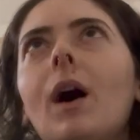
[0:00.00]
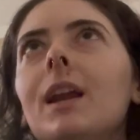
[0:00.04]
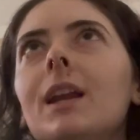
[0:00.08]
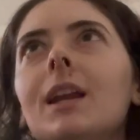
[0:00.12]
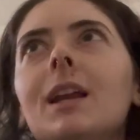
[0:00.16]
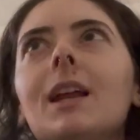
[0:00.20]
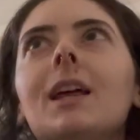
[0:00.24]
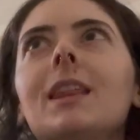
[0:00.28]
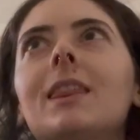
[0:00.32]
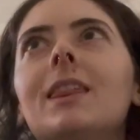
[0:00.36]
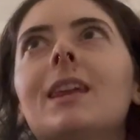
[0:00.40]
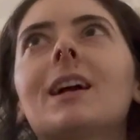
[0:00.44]
did
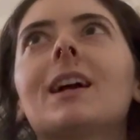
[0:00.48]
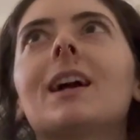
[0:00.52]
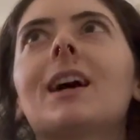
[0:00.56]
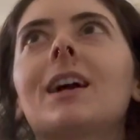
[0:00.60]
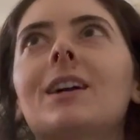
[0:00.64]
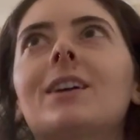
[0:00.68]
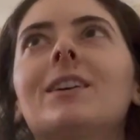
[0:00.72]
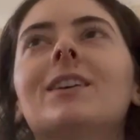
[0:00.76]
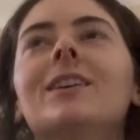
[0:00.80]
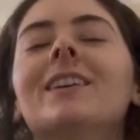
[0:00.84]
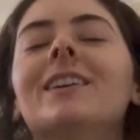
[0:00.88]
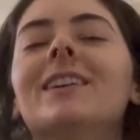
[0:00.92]
I think I
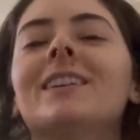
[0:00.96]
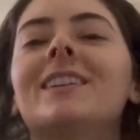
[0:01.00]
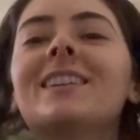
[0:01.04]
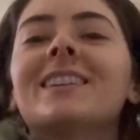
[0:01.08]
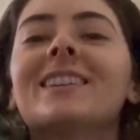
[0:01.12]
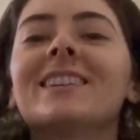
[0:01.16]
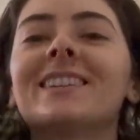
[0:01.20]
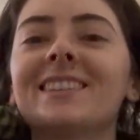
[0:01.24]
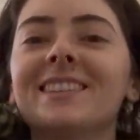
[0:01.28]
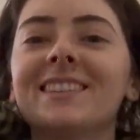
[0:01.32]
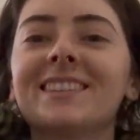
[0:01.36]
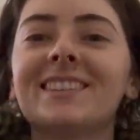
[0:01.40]

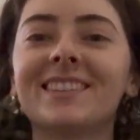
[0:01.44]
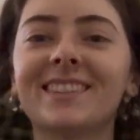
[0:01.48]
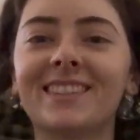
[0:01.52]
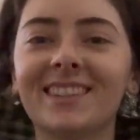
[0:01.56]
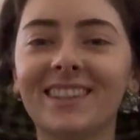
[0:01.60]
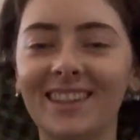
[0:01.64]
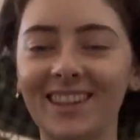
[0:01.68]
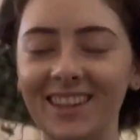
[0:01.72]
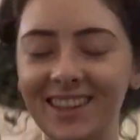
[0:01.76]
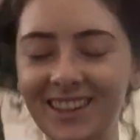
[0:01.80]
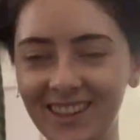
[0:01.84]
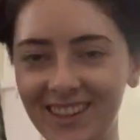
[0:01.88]

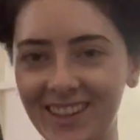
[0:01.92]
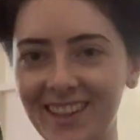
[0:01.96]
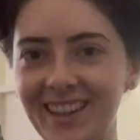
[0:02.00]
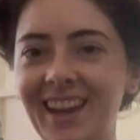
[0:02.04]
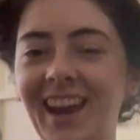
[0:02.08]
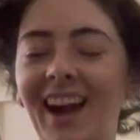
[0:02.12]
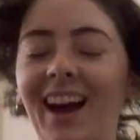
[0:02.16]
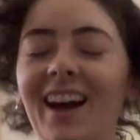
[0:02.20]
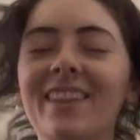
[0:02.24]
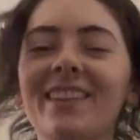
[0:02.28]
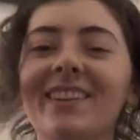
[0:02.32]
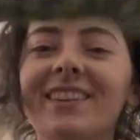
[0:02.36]
could
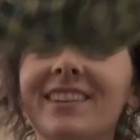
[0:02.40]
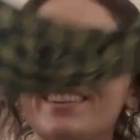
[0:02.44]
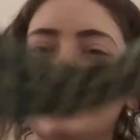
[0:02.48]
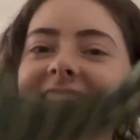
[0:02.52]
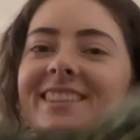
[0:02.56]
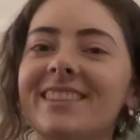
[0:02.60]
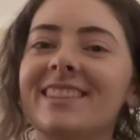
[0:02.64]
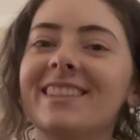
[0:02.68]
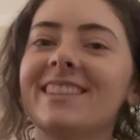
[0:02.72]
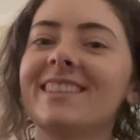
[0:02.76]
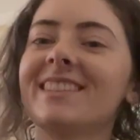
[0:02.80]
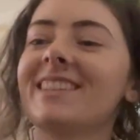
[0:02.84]
gather
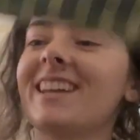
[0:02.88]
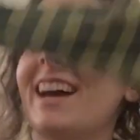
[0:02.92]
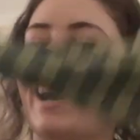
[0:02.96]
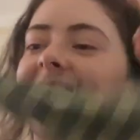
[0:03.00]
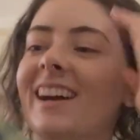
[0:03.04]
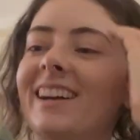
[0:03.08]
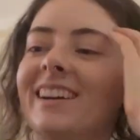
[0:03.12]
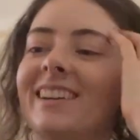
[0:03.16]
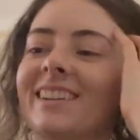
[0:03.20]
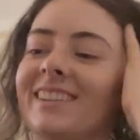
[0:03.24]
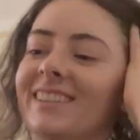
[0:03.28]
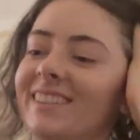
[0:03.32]
this
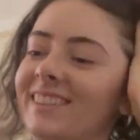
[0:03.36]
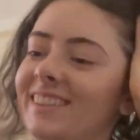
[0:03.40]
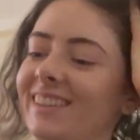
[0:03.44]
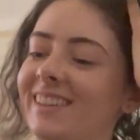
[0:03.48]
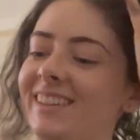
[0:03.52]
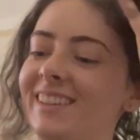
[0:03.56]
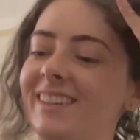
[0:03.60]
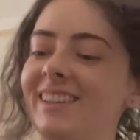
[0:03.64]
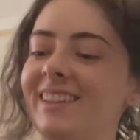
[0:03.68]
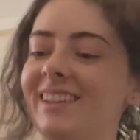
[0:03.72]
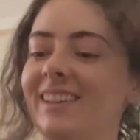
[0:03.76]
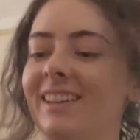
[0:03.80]
entire
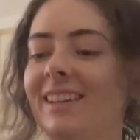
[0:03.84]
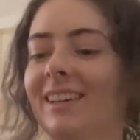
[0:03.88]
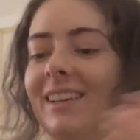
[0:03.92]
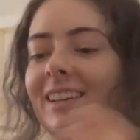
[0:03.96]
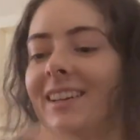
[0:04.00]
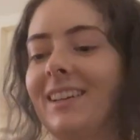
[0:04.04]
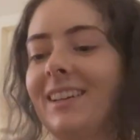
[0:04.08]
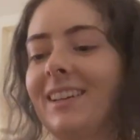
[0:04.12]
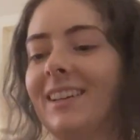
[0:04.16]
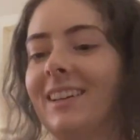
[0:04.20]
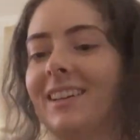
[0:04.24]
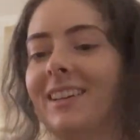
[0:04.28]
thing,
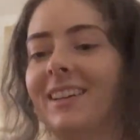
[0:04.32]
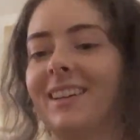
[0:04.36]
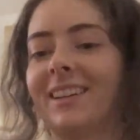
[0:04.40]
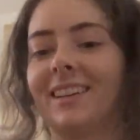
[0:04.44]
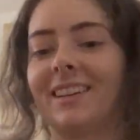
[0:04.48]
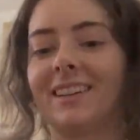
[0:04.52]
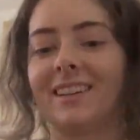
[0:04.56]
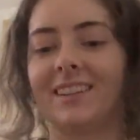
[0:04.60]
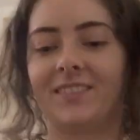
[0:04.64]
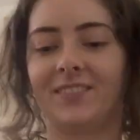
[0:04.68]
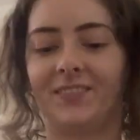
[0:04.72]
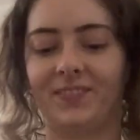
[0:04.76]

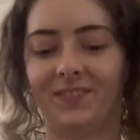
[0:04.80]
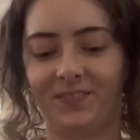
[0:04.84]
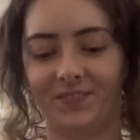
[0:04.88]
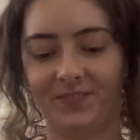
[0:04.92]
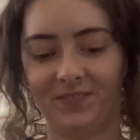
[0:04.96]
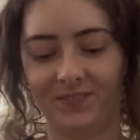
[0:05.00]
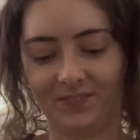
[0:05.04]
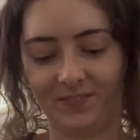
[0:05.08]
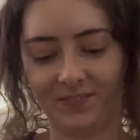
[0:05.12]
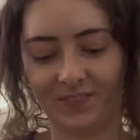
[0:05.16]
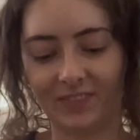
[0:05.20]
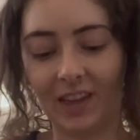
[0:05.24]

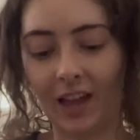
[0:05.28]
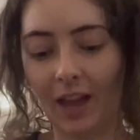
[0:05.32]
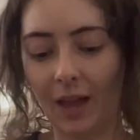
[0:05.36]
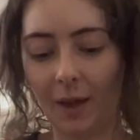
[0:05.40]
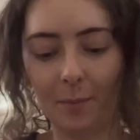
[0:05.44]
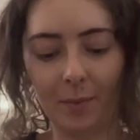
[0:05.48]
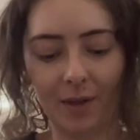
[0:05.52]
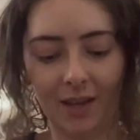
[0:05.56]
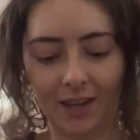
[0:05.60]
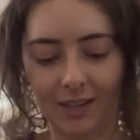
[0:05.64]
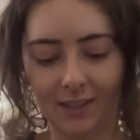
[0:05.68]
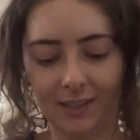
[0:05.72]

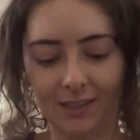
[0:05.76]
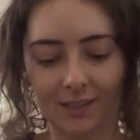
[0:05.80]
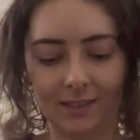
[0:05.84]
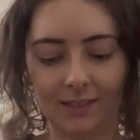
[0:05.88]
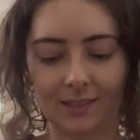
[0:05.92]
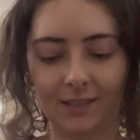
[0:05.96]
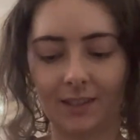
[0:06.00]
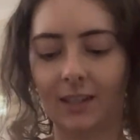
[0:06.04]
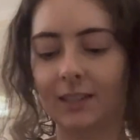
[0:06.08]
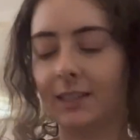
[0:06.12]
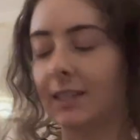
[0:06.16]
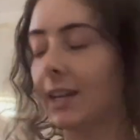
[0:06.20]
hem it,
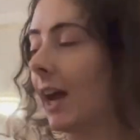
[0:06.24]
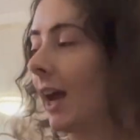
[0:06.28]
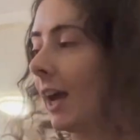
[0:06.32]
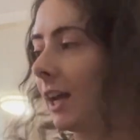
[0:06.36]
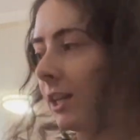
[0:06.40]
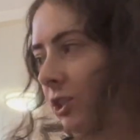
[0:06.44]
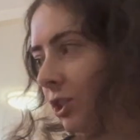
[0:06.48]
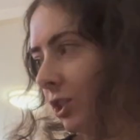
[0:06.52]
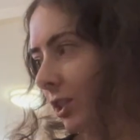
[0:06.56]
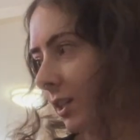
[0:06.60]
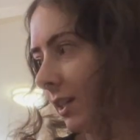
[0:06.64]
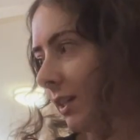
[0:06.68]

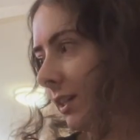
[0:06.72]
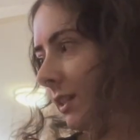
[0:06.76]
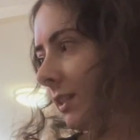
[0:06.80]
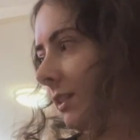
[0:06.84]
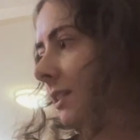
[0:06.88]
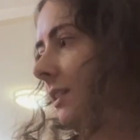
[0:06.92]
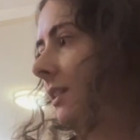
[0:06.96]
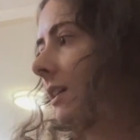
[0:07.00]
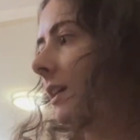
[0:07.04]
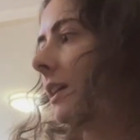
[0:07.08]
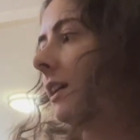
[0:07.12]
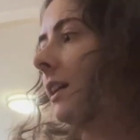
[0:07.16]
attach it,
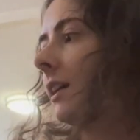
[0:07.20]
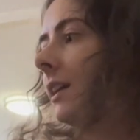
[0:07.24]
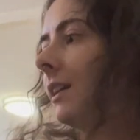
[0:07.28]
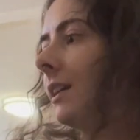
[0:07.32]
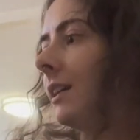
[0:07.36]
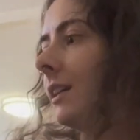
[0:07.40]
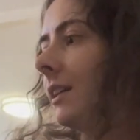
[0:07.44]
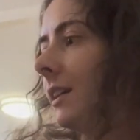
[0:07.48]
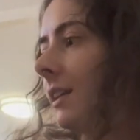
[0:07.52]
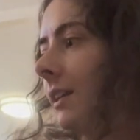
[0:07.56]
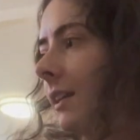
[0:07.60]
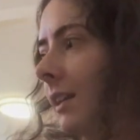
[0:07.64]

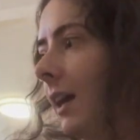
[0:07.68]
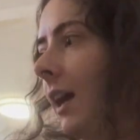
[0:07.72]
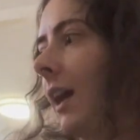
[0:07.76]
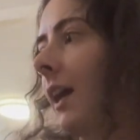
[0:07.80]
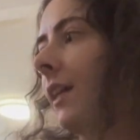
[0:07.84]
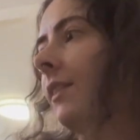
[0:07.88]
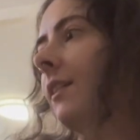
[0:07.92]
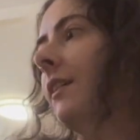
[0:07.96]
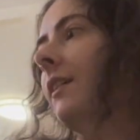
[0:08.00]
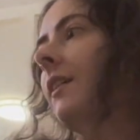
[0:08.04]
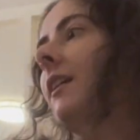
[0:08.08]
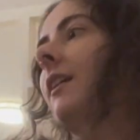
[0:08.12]

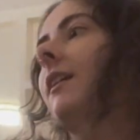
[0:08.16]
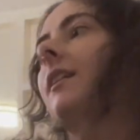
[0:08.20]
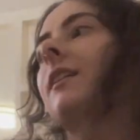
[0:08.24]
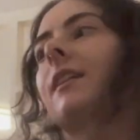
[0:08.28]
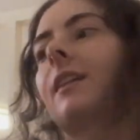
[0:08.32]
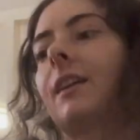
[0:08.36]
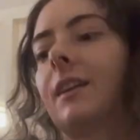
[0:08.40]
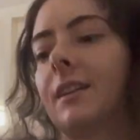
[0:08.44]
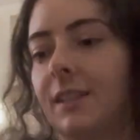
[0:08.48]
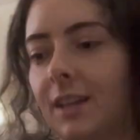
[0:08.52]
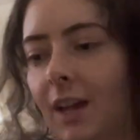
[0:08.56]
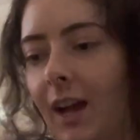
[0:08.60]
gather,
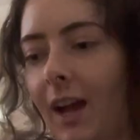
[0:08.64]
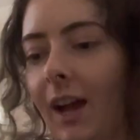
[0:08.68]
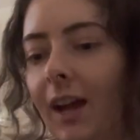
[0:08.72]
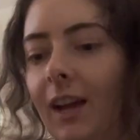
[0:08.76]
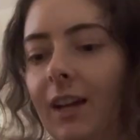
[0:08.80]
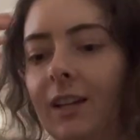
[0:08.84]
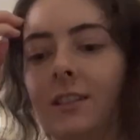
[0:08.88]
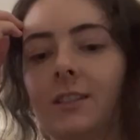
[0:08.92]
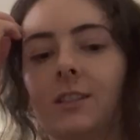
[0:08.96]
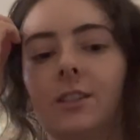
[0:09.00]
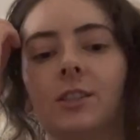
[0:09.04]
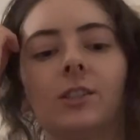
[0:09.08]

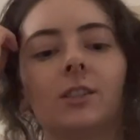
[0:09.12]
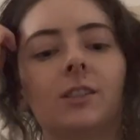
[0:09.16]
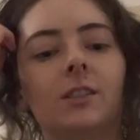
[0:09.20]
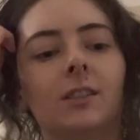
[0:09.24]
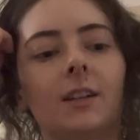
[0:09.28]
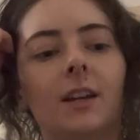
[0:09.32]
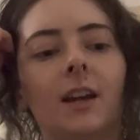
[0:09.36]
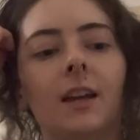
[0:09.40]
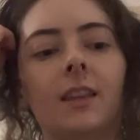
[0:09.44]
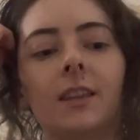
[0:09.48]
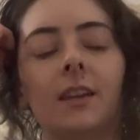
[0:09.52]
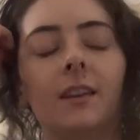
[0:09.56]
attach,
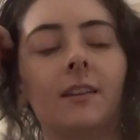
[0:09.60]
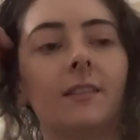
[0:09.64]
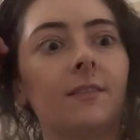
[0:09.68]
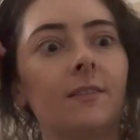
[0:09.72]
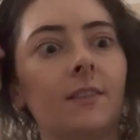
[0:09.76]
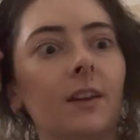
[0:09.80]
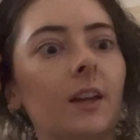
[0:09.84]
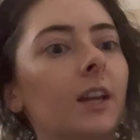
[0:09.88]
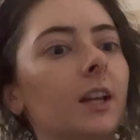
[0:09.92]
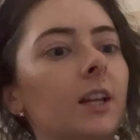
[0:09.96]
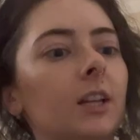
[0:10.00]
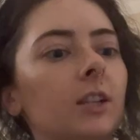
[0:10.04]
and then
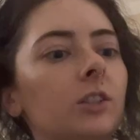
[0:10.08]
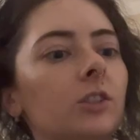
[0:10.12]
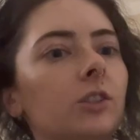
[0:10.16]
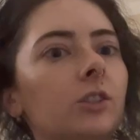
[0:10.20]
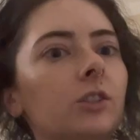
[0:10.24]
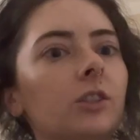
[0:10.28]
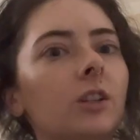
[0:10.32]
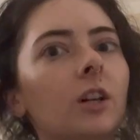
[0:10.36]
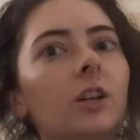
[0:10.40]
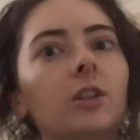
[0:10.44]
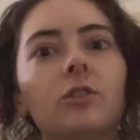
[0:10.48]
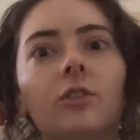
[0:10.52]

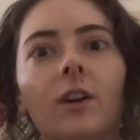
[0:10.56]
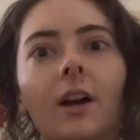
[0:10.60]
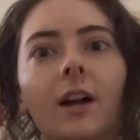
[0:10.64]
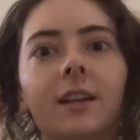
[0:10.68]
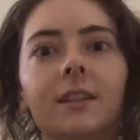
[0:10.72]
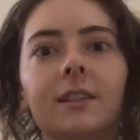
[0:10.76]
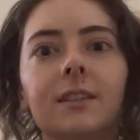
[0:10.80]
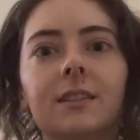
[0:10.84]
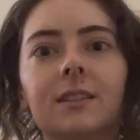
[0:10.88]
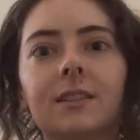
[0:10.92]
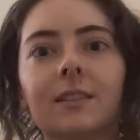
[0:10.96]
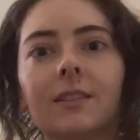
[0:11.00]
finish a
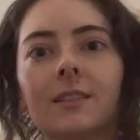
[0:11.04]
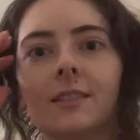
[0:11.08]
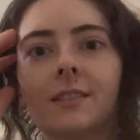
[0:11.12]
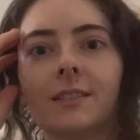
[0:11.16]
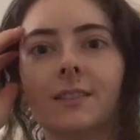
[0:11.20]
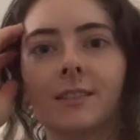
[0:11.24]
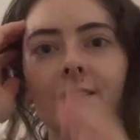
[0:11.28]
dress?